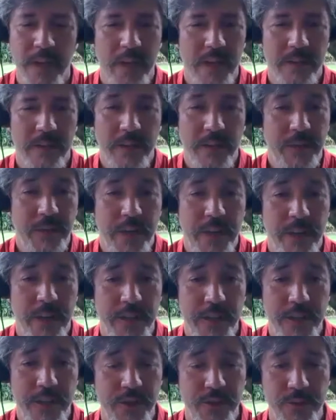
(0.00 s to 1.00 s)

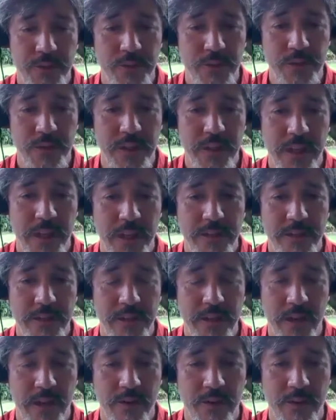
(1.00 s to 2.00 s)
difficult issues in us,
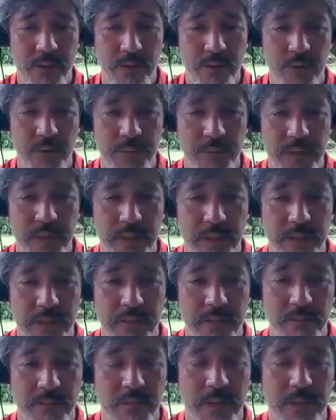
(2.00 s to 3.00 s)
in our groups, and
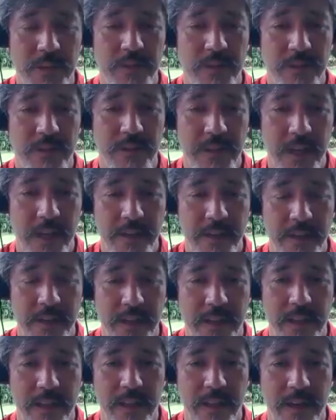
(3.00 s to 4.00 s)
in
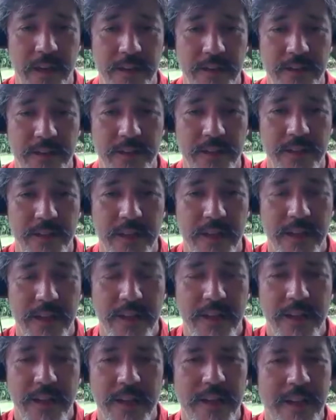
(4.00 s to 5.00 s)
society at large.
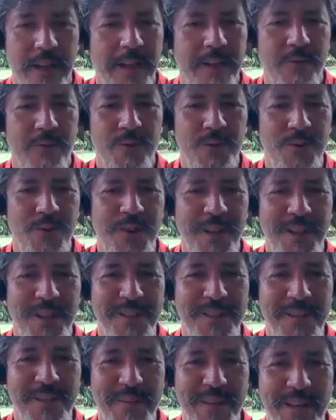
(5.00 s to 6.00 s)
Could you tell
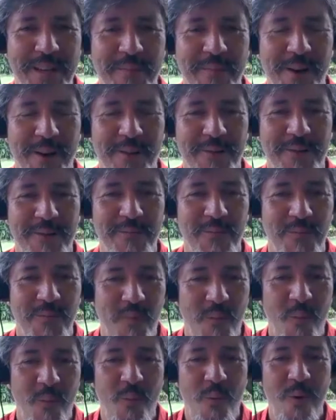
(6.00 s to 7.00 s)
us a bit about
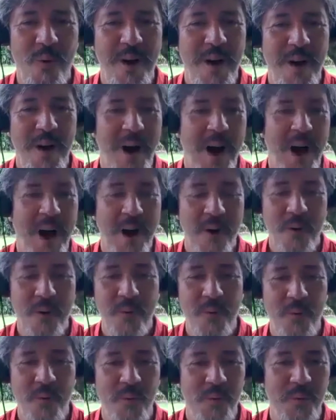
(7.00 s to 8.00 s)
what
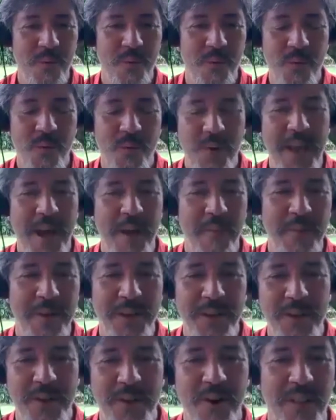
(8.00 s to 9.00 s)

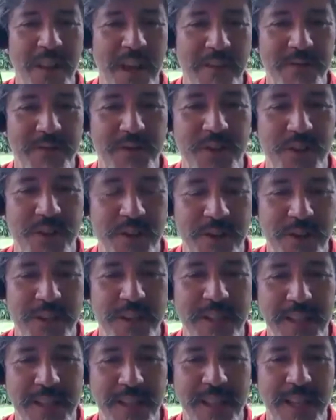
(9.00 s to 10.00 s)
happened in your life
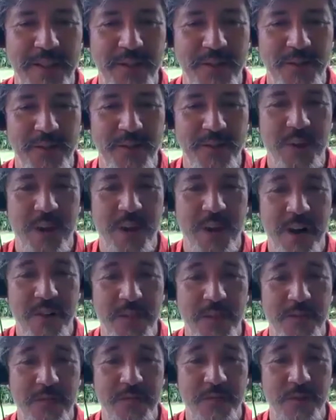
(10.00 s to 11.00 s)
journey that led you to the
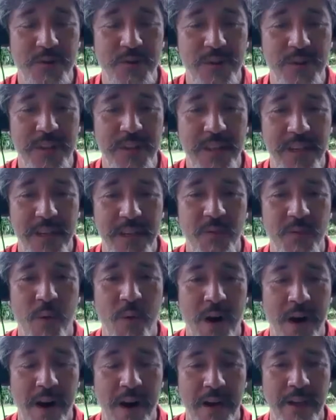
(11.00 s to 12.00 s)
Art of Hosting and
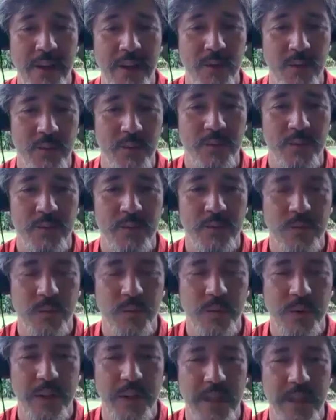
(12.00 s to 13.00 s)
why you
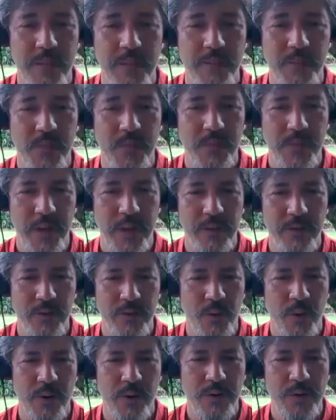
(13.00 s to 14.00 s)
really felt
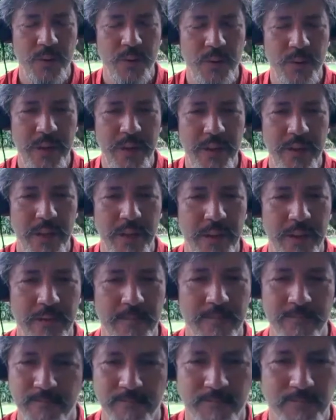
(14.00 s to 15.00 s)
drawn to it?
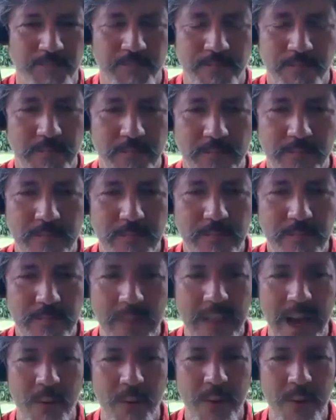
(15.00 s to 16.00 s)
And yeah,